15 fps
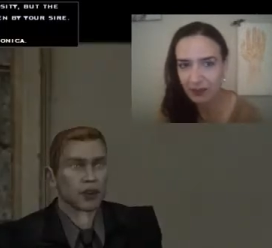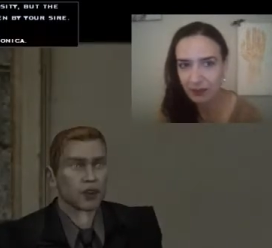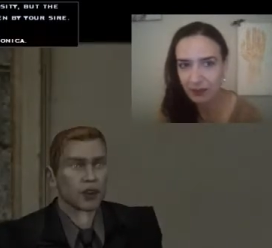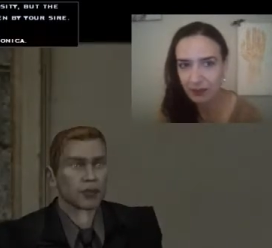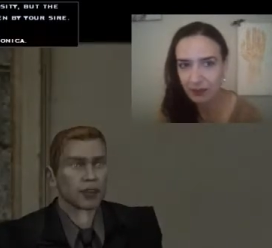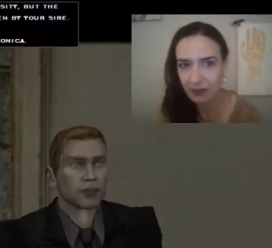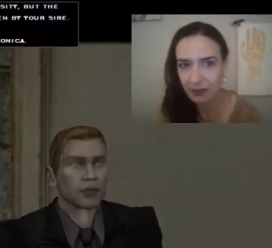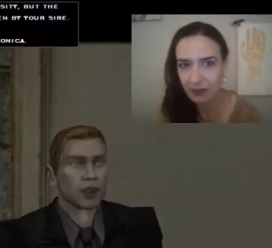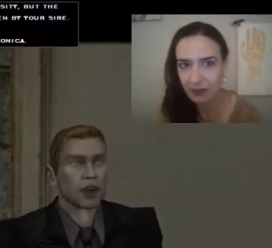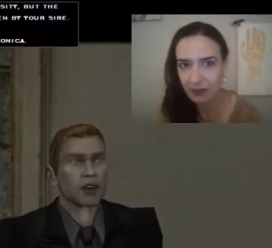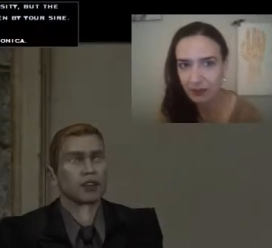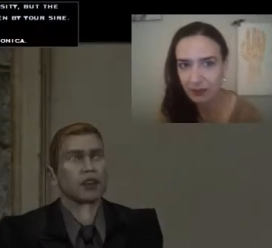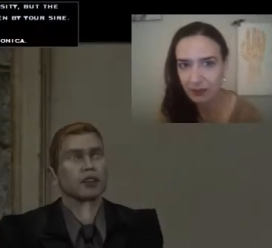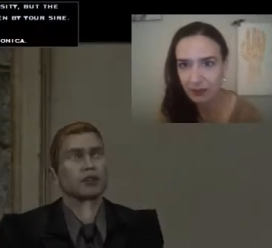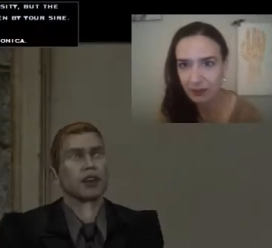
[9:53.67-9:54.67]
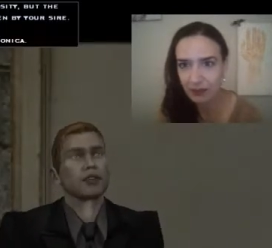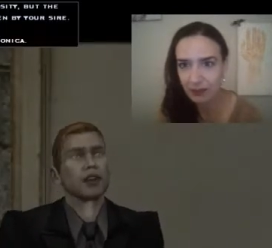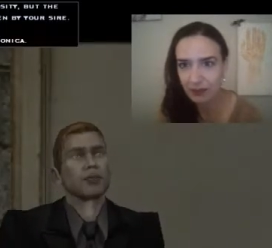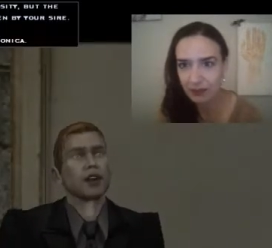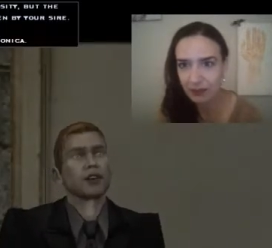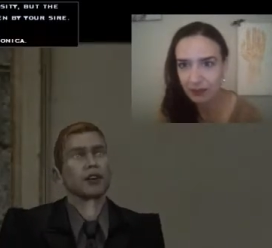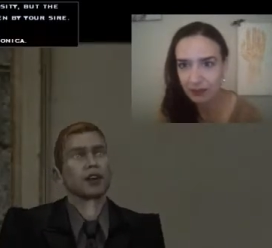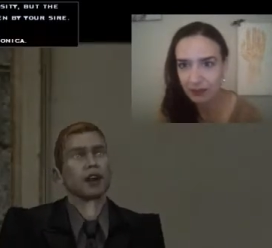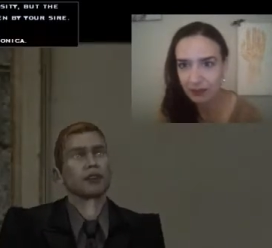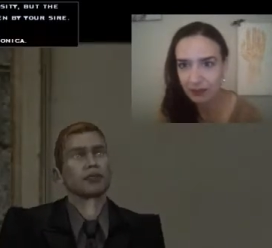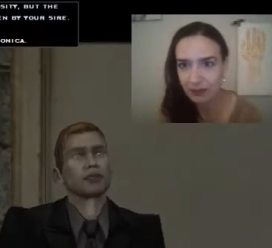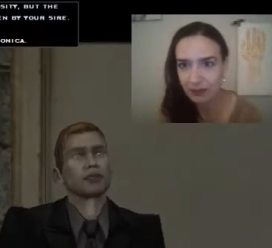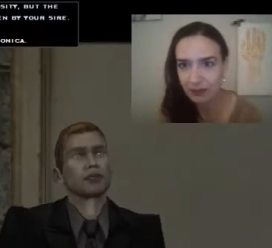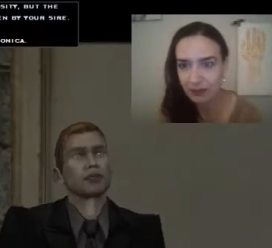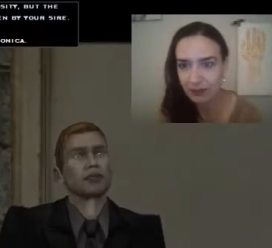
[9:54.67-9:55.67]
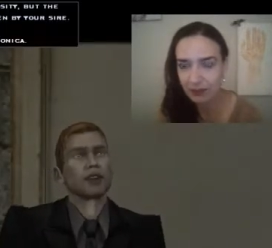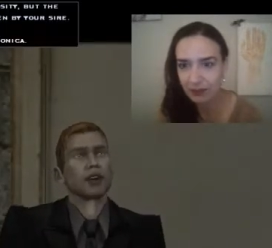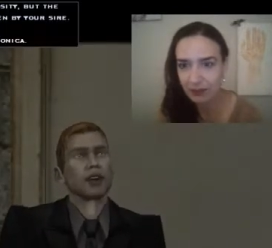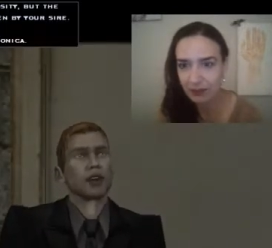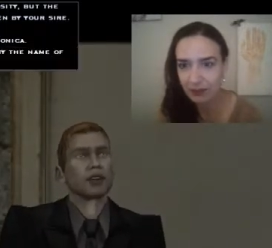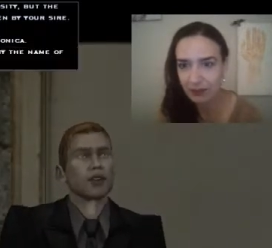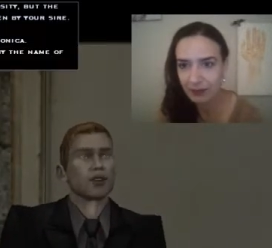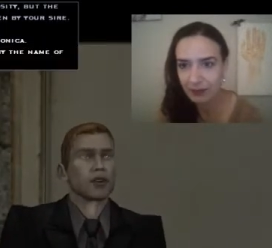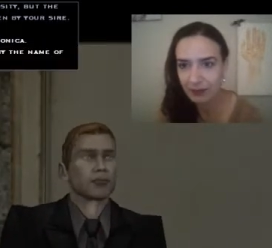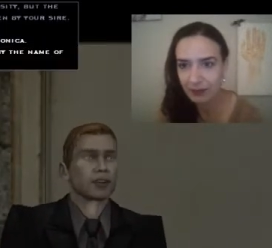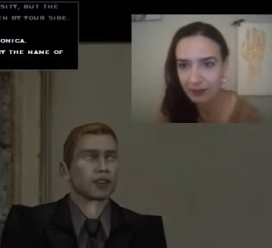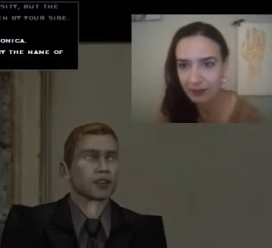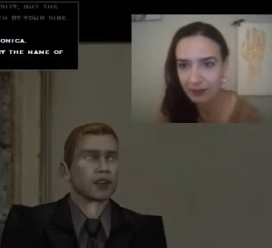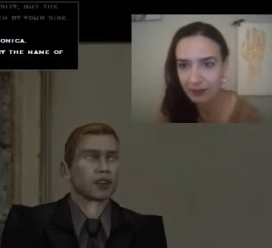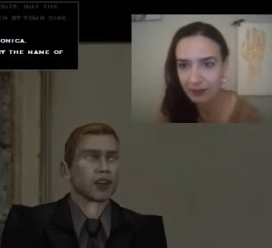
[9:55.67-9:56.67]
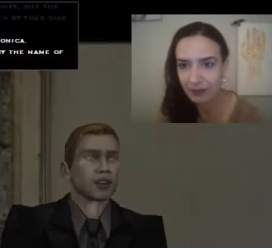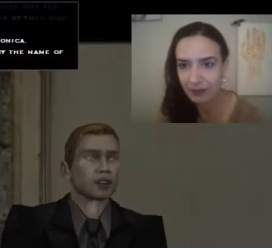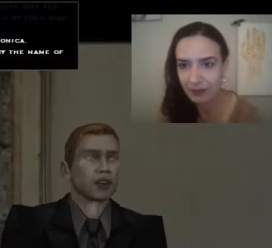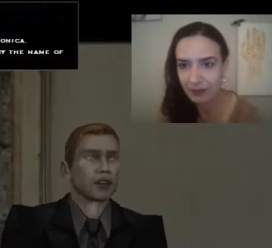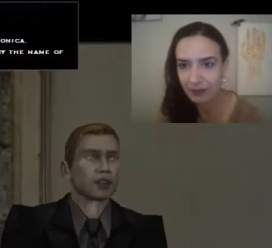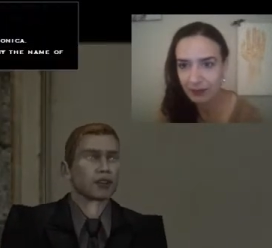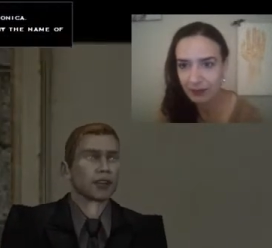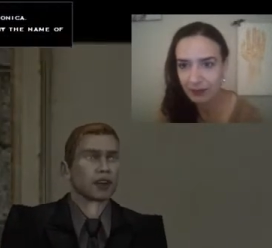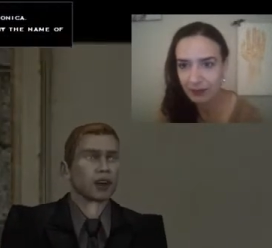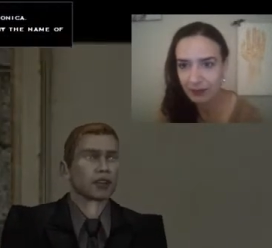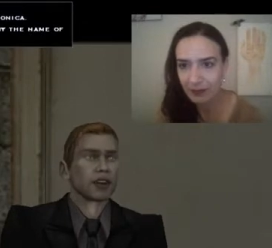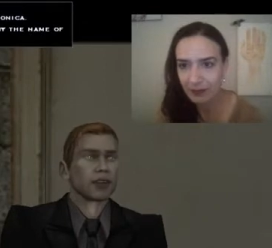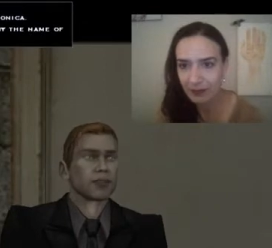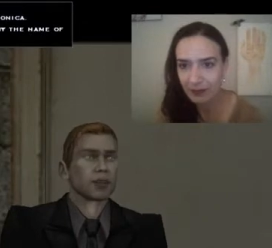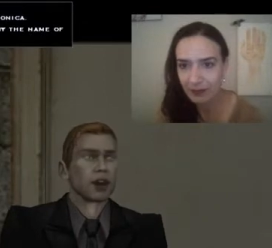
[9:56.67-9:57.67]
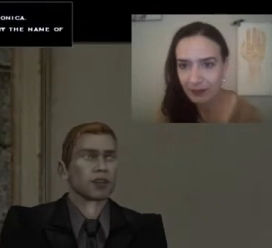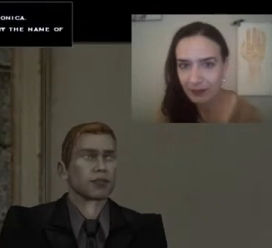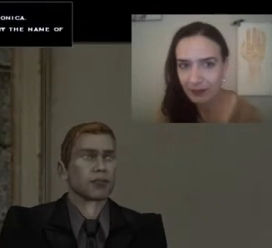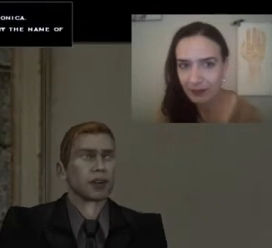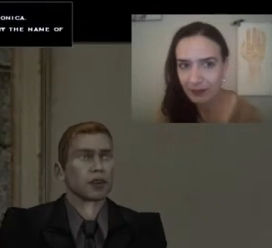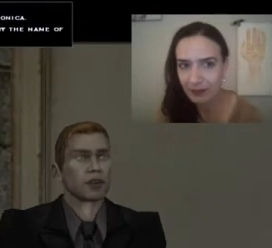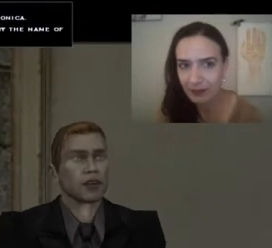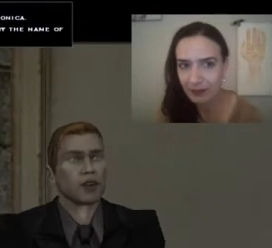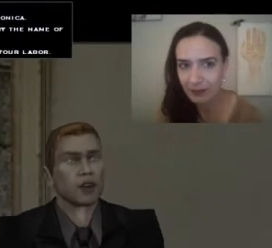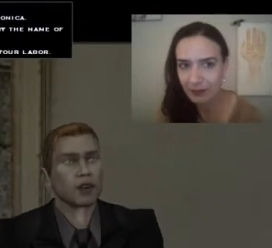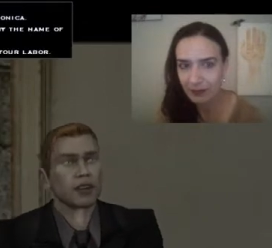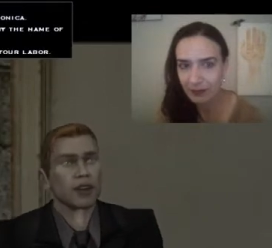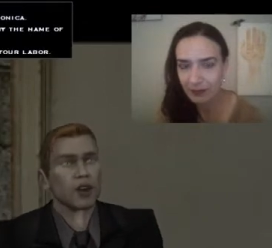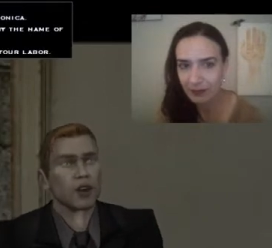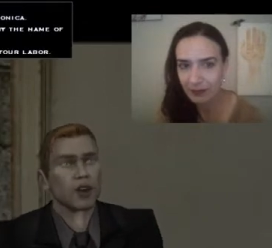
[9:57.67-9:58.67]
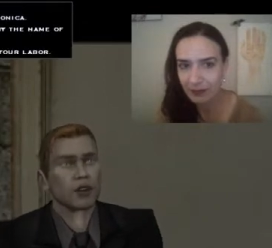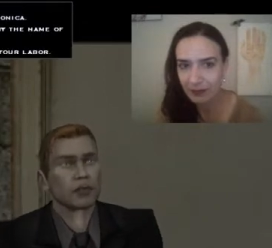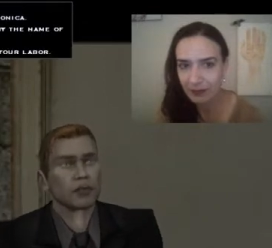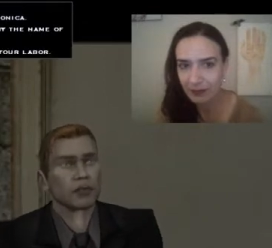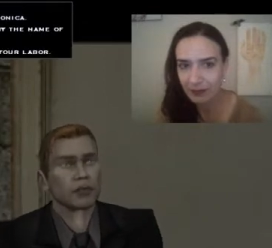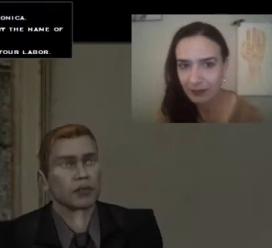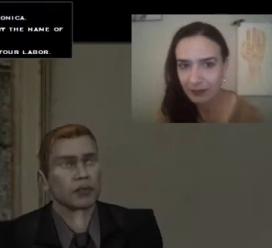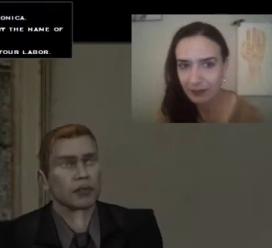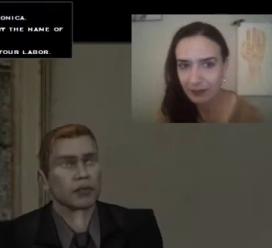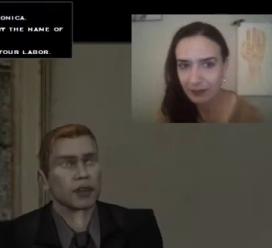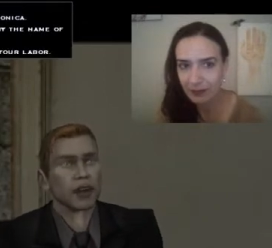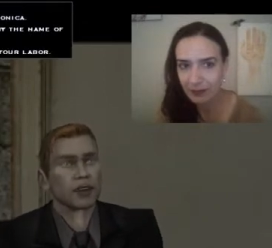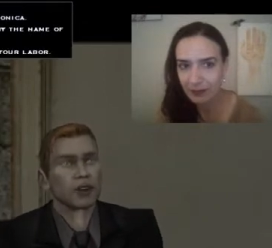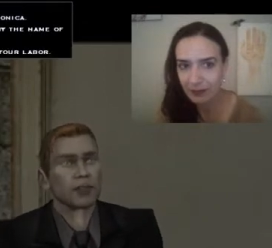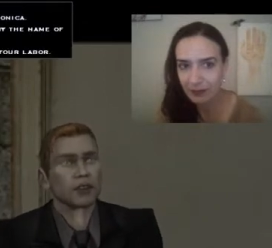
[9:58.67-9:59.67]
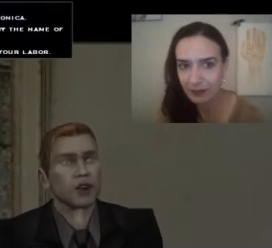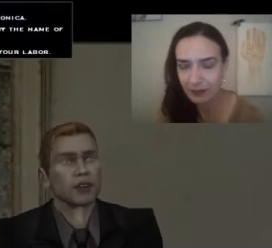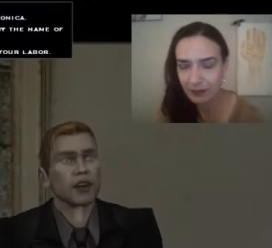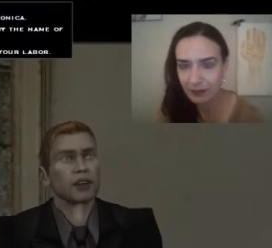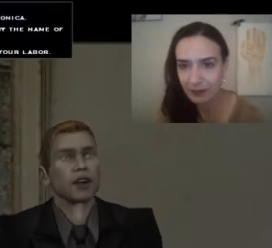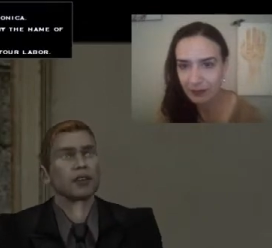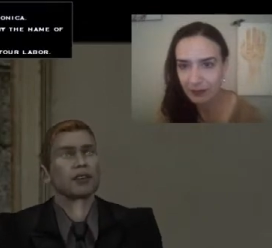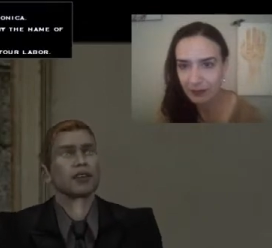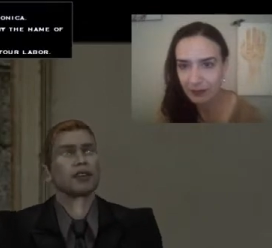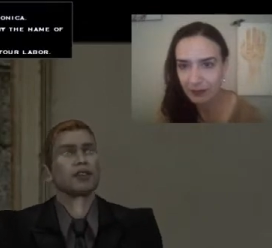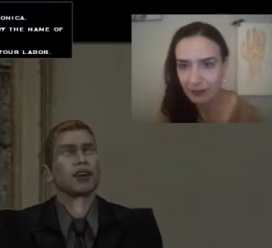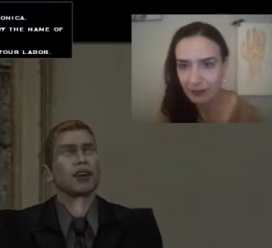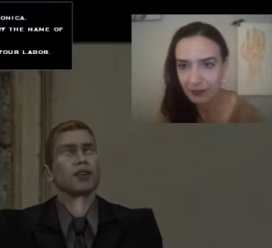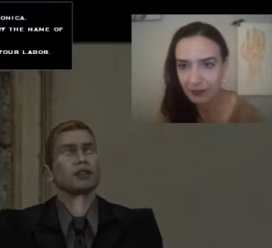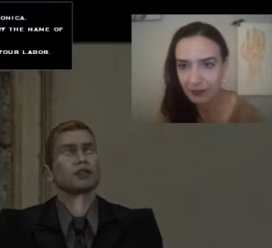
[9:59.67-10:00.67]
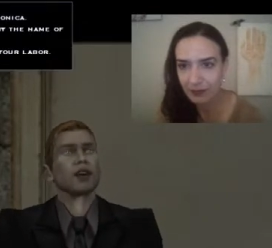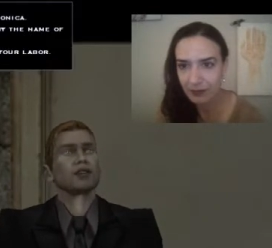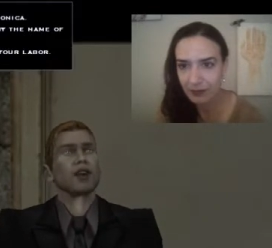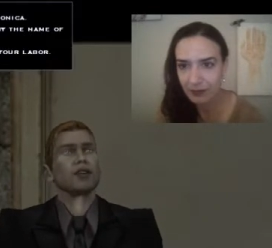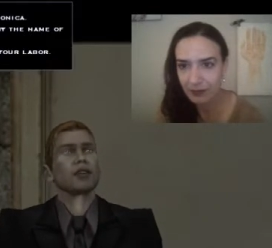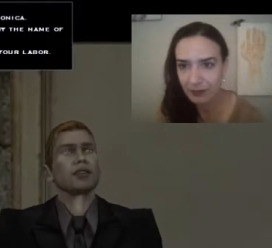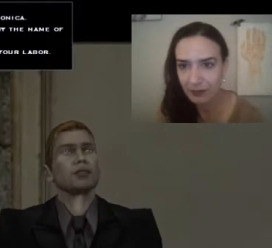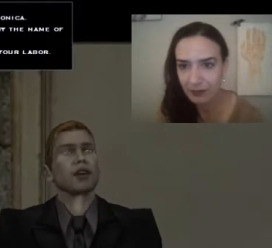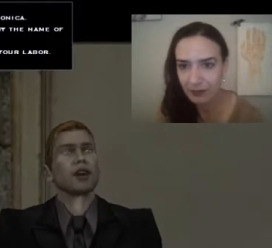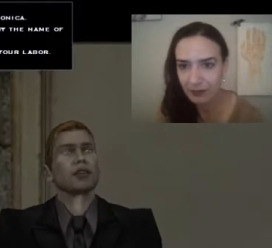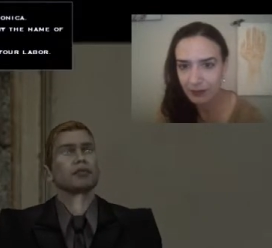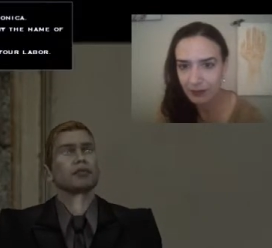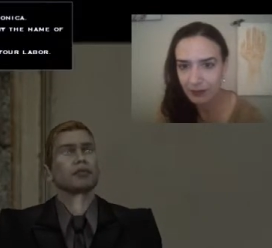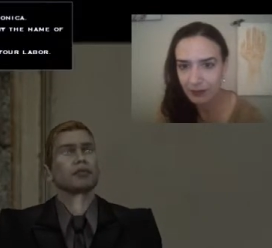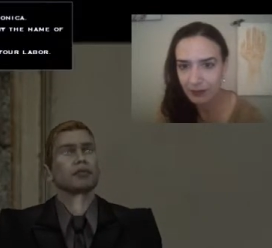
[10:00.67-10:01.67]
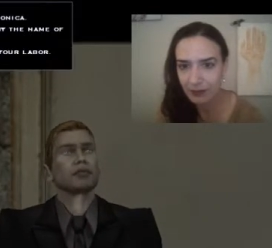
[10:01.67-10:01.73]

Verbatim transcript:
Speaker 1: You will be brought to Santa Monica. There, you will meet an agent by the name of Mercurio. He will provide the details of your labor.